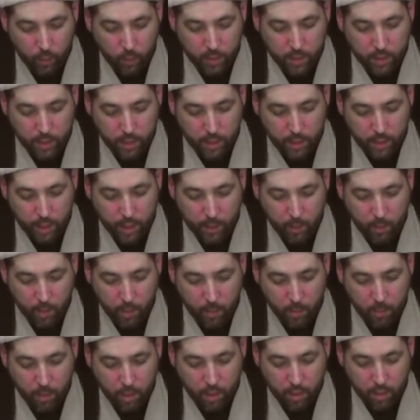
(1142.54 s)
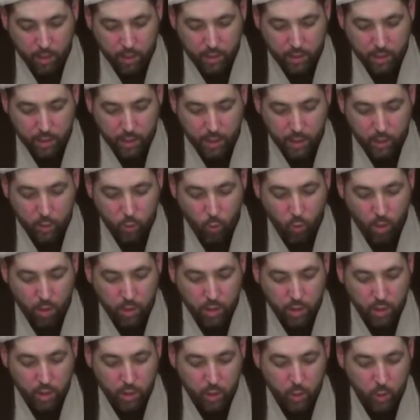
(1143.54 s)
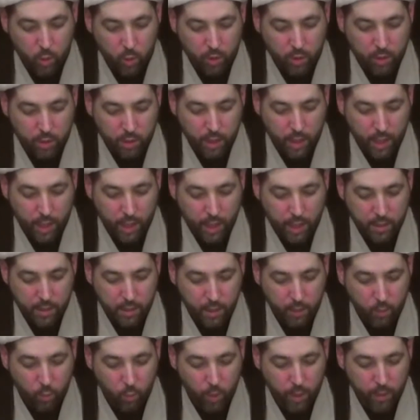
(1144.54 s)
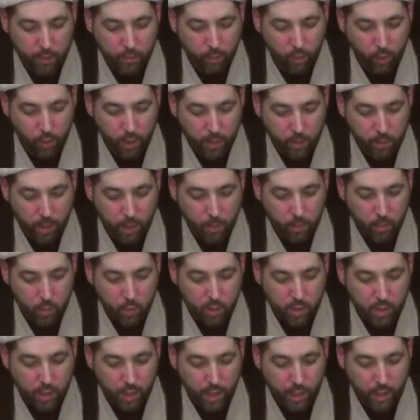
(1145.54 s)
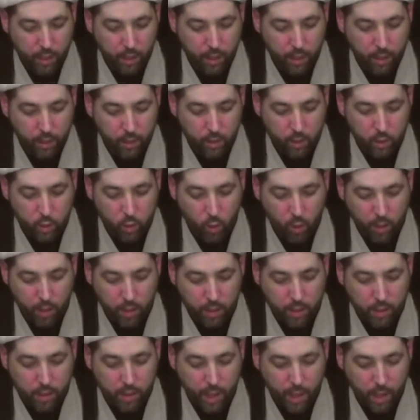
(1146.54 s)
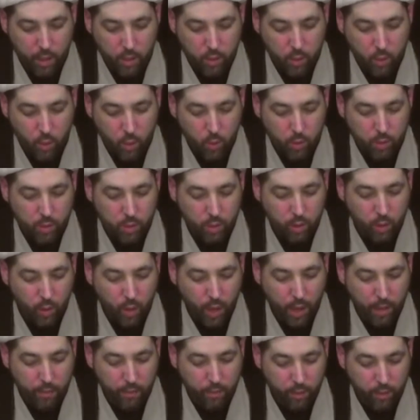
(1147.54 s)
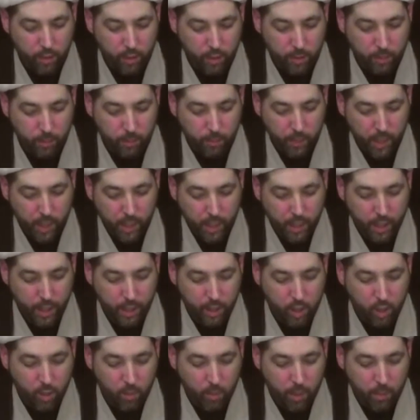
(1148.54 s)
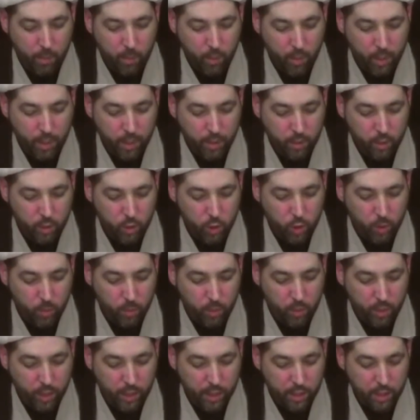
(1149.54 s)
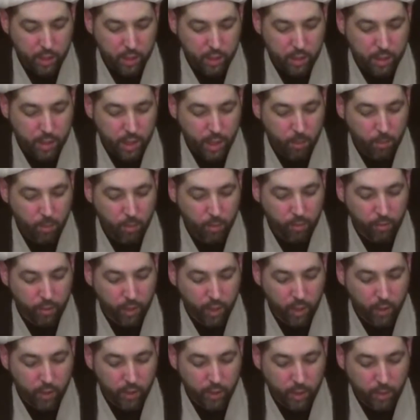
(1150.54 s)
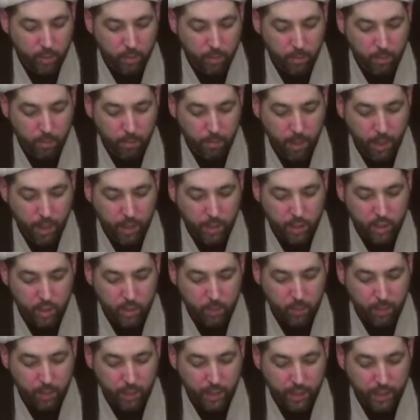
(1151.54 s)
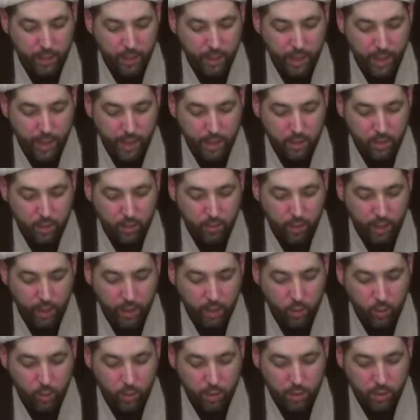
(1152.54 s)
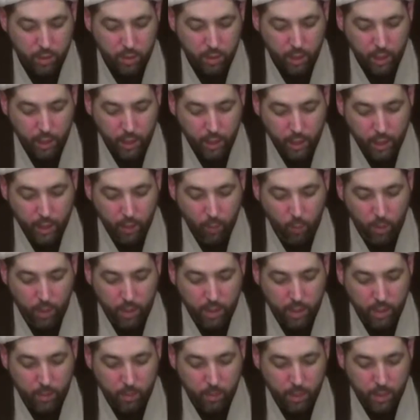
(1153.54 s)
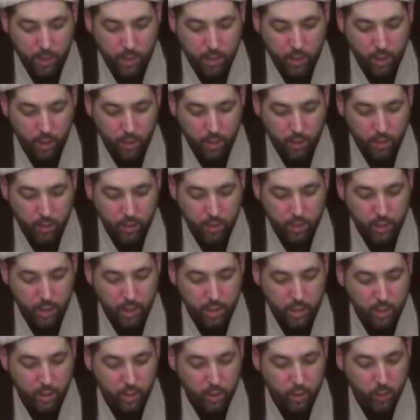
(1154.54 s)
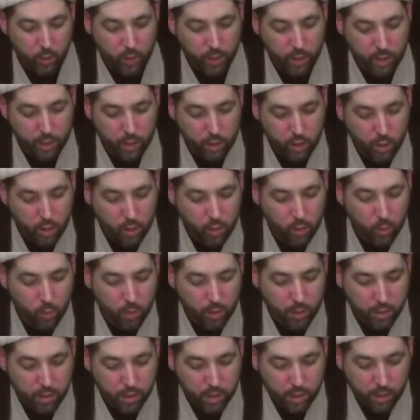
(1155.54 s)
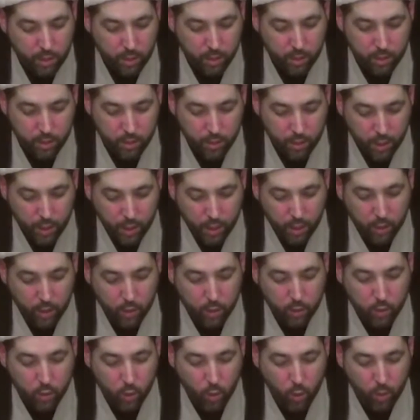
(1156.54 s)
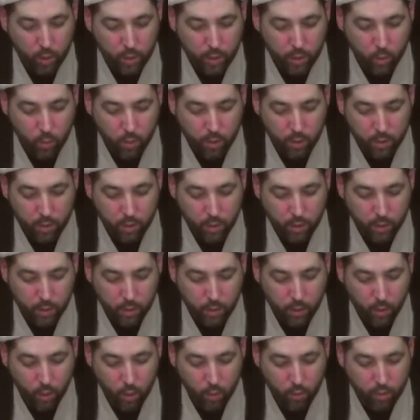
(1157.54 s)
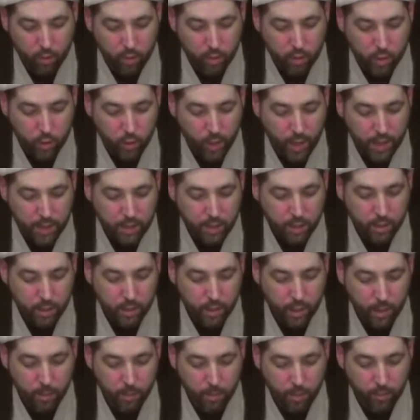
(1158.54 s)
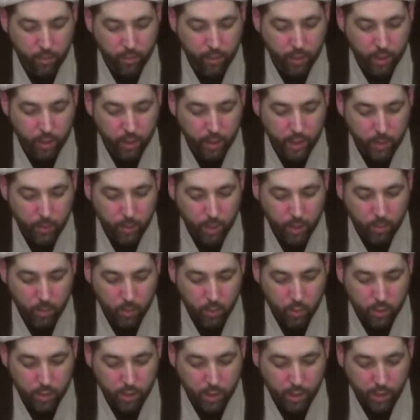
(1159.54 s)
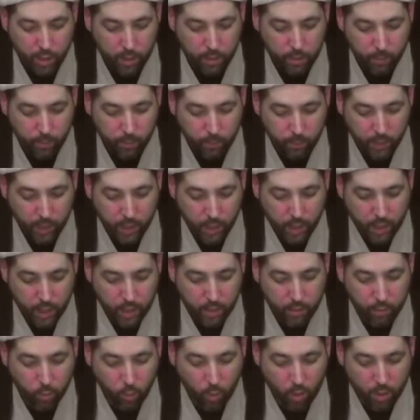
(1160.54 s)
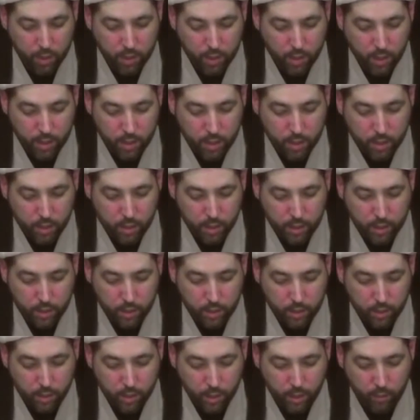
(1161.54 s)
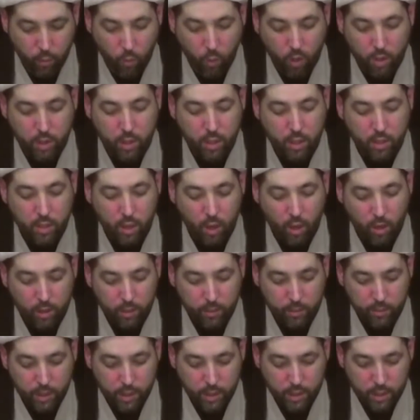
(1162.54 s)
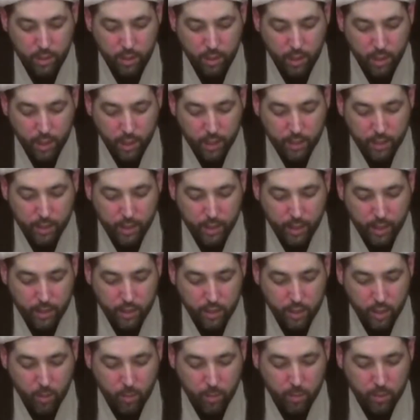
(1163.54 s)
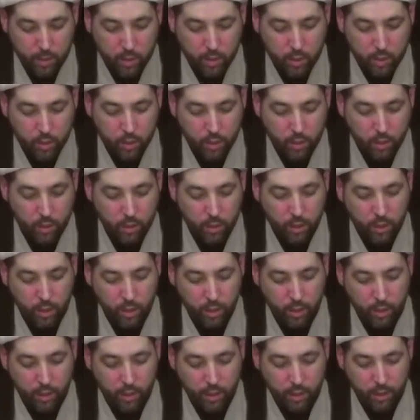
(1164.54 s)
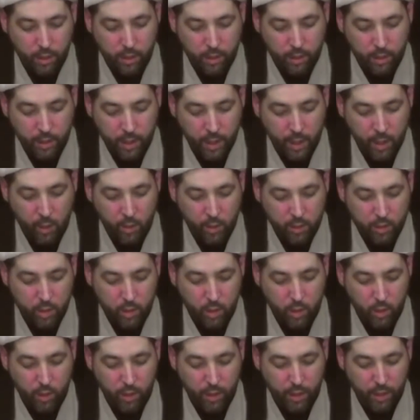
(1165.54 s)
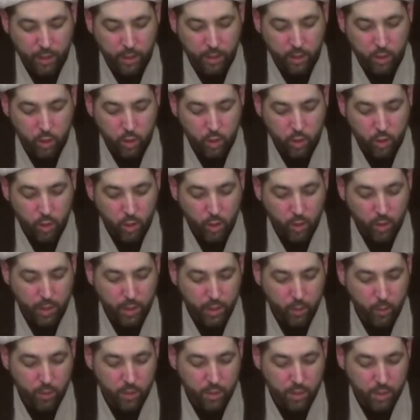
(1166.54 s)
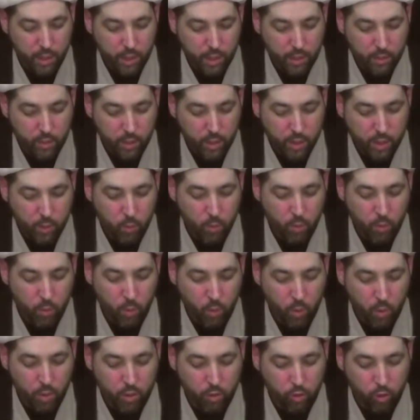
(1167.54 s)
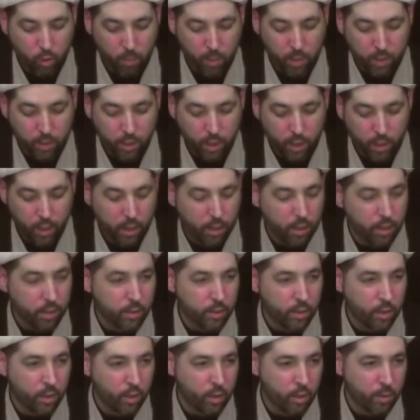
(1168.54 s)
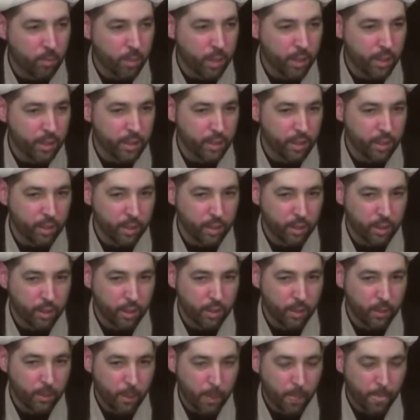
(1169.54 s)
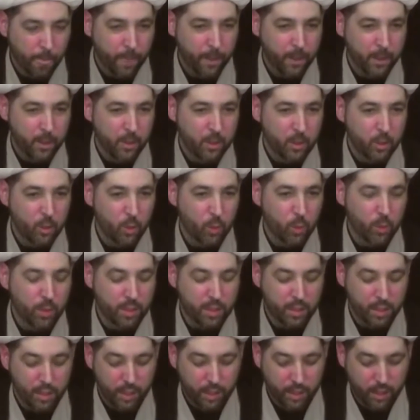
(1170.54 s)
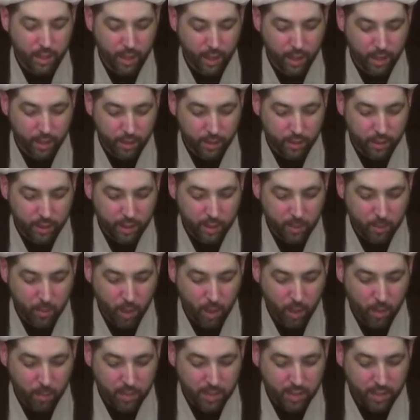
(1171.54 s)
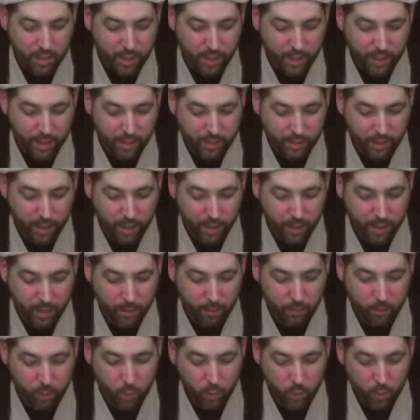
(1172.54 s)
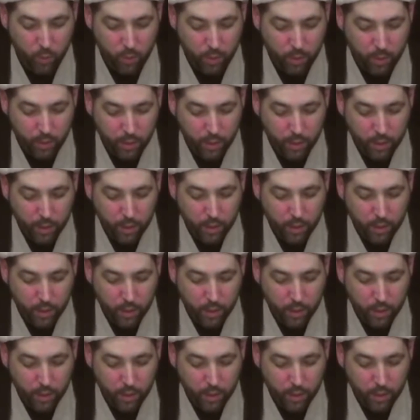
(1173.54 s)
we see that Imam Baqir says, "One should eulogize and weep for Imam Hussein and enjoin his household to cry for him and commemorate the tribulations that befell him by displaying acts of anguish. When he meets others, they should greet each other with tears, condoling one another over the tragedy that befell Imam Hussein. If one does this, if one does all of this, then I shall be their guarantor and ensure he receives his rewards from Allah the Almighty." So we see that the Imam is saying that if you